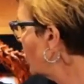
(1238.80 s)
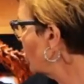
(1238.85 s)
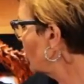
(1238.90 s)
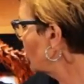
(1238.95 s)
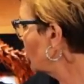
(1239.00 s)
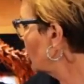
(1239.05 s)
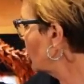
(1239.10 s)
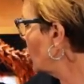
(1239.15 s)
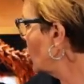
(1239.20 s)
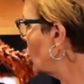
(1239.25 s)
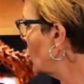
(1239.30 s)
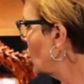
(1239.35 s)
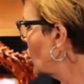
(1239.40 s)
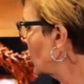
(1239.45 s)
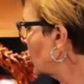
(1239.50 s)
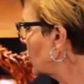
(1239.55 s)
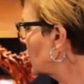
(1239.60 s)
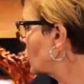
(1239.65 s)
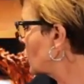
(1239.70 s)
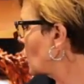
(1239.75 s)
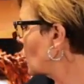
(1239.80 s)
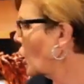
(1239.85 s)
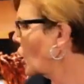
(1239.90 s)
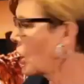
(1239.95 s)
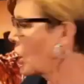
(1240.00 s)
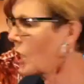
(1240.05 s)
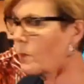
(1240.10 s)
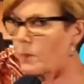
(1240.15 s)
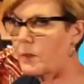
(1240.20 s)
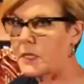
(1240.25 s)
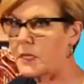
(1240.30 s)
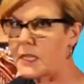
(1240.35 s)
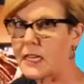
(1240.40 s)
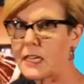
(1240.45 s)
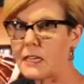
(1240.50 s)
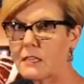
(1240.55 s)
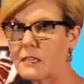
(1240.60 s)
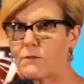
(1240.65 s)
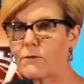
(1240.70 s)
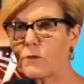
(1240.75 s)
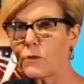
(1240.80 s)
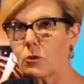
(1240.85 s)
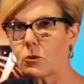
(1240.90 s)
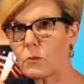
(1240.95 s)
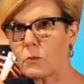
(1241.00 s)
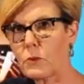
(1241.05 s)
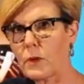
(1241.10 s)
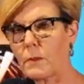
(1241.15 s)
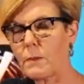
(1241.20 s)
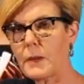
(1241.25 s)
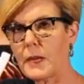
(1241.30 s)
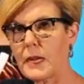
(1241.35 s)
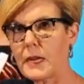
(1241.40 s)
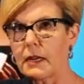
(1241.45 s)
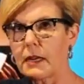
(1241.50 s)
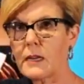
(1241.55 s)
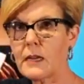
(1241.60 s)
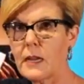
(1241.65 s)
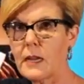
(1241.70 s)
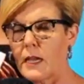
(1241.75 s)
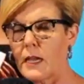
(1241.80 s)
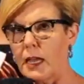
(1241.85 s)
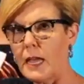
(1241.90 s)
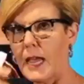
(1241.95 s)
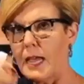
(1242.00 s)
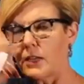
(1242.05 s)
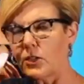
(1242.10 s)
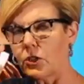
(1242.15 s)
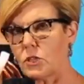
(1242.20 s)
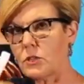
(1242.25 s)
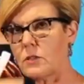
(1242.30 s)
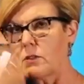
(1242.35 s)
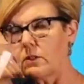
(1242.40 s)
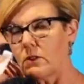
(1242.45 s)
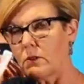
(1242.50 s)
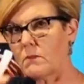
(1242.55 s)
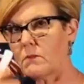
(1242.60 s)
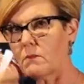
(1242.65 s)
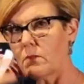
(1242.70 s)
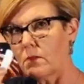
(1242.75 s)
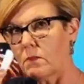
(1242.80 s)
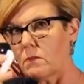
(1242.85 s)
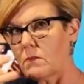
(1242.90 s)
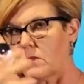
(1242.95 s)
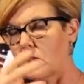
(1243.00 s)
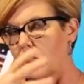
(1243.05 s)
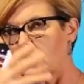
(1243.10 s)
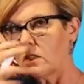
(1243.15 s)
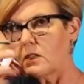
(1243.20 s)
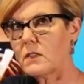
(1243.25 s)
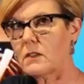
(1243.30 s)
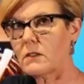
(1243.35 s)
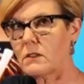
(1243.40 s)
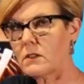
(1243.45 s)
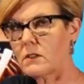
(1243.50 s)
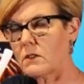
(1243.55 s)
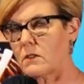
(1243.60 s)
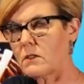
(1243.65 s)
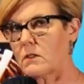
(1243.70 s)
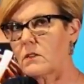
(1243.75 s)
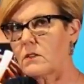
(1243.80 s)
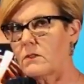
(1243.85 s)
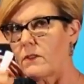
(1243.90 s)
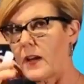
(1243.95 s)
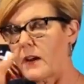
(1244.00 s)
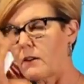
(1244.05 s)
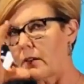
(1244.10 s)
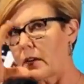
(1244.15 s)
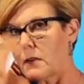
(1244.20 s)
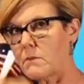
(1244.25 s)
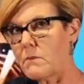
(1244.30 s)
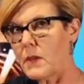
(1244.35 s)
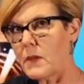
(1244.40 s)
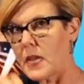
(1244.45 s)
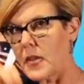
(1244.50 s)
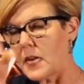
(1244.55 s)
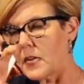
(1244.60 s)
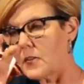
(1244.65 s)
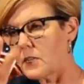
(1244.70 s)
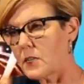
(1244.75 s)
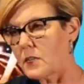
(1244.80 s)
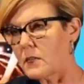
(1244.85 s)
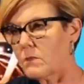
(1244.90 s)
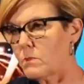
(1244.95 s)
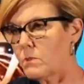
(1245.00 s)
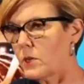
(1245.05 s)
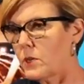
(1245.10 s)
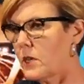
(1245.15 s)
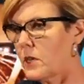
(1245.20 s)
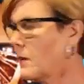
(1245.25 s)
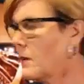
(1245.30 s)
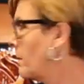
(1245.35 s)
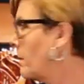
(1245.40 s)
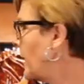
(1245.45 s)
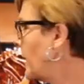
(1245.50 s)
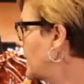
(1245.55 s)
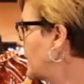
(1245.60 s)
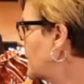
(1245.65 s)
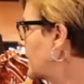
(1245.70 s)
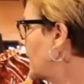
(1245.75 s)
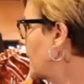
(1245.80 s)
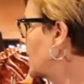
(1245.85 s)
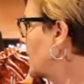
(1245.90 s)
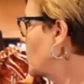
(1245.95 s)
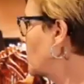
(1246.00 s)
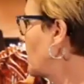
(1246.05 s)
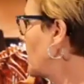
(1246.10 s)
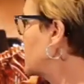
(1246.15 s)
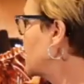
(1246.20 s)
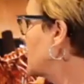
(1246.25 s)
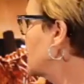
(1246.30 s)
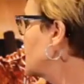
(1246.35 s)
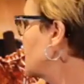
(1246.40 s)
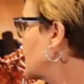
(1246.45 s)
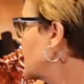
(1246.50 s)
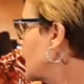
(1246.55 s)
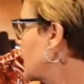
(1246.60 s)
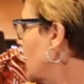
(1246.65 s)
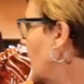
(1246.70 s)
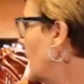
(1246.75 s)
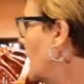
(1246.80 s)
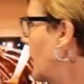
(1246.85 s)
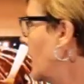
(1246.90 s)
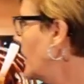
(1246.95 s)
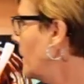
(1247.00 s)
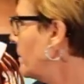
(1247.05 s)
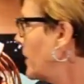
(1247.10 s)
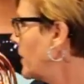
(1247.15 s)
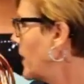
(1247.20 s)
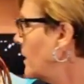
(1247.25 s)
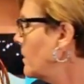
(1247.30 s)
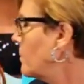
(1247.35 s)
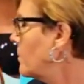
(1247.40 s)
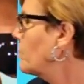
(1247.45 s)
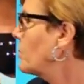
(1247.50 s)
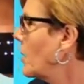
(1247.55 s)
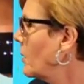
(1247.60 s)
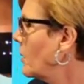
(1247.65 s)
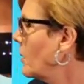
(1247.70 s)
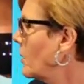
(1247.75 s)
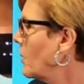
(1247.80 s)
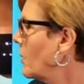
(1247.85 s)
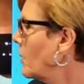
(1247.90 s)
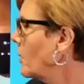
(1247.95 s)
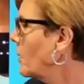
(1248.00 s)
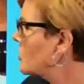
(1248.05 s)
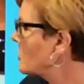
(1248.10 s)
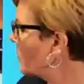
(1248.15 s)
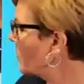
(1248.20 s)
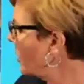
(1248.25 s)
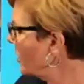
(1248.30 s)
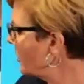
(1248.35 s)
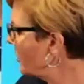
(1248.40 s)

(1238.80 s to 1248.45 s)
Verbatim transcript: long, sharp teeth for ripping and de devouring meat put it in bite-sized pieces and probably swallowed